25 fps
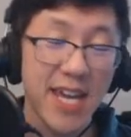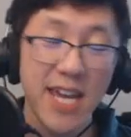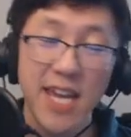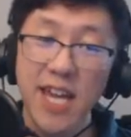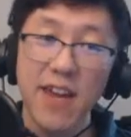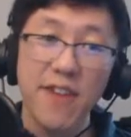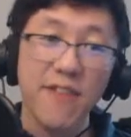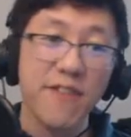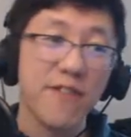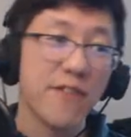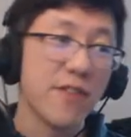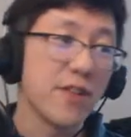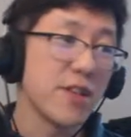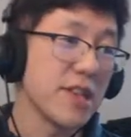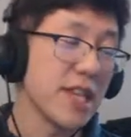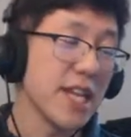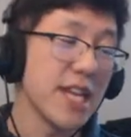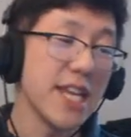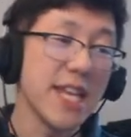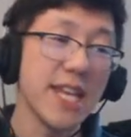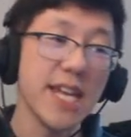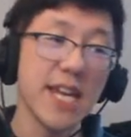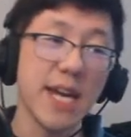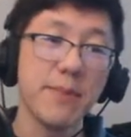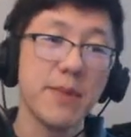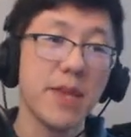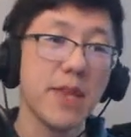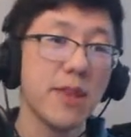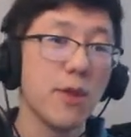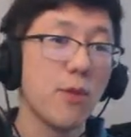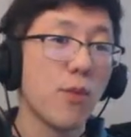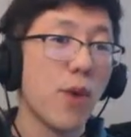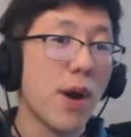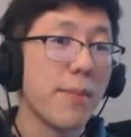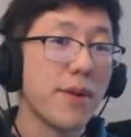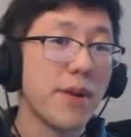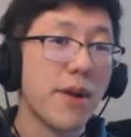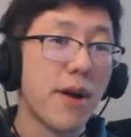If leading up to the
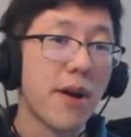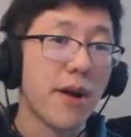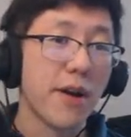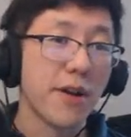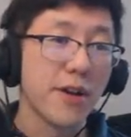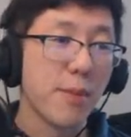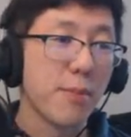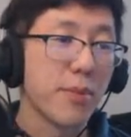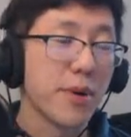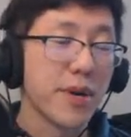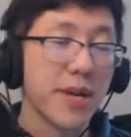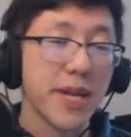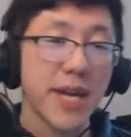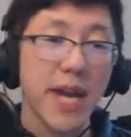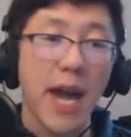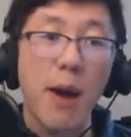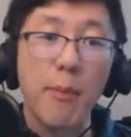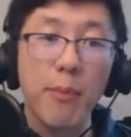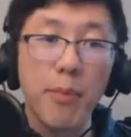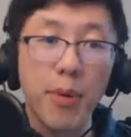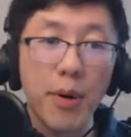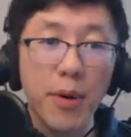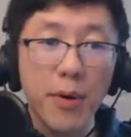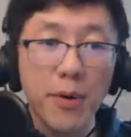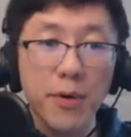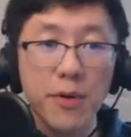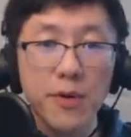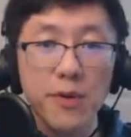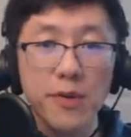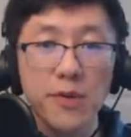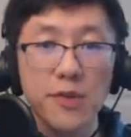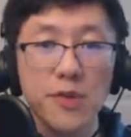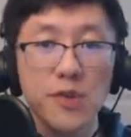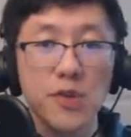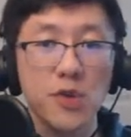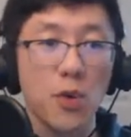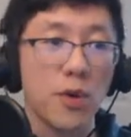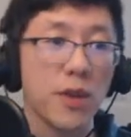webinar, you're putting out
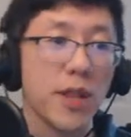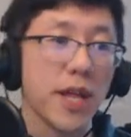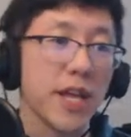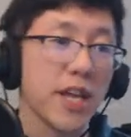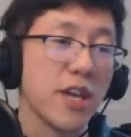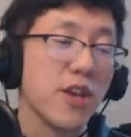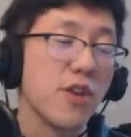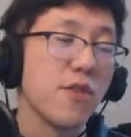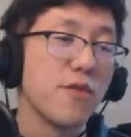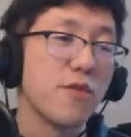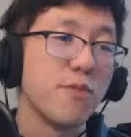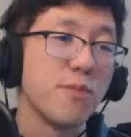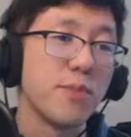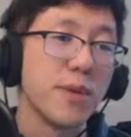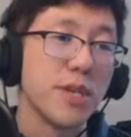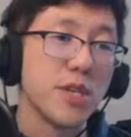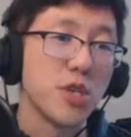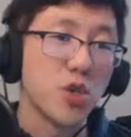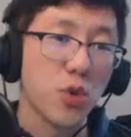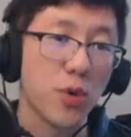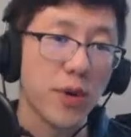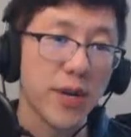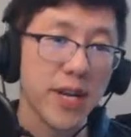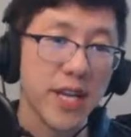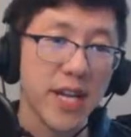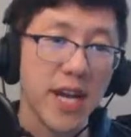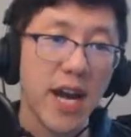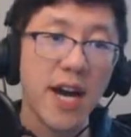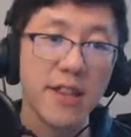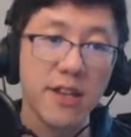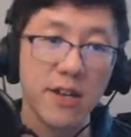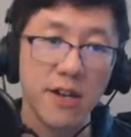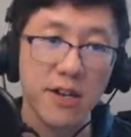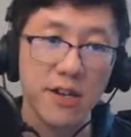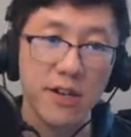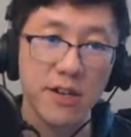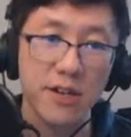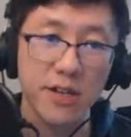polls or like you've been joining
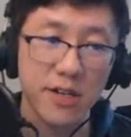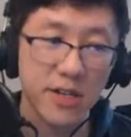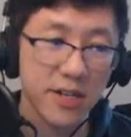other